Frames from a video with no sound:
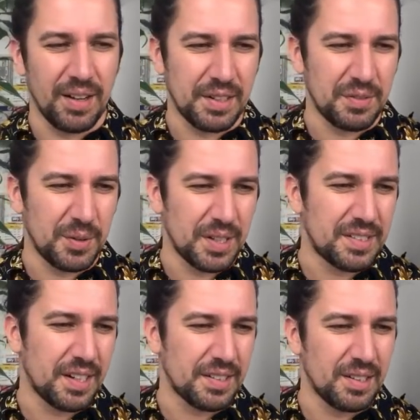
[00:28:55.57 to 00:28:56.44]
Huddersfield,
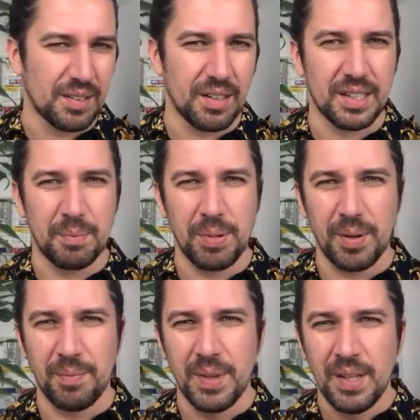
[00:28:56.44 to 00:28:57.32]
it doesn't look like a
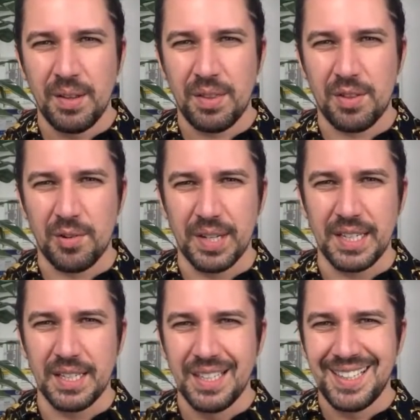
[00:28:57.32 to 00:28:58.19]
bottom
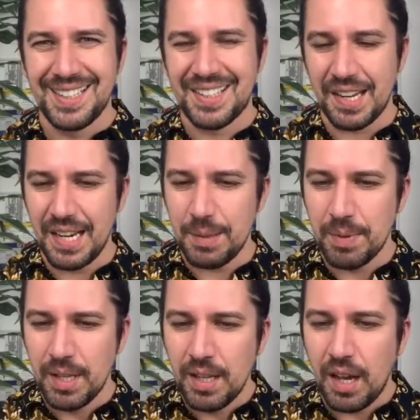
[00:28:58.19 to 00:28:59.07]
3
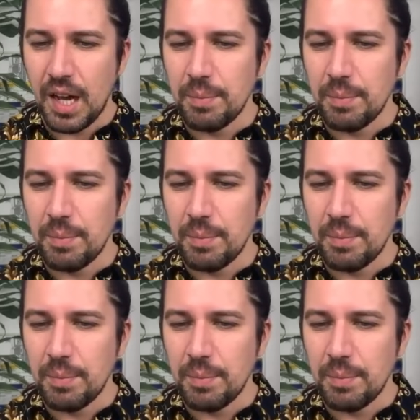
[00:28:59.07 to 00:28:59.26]
team.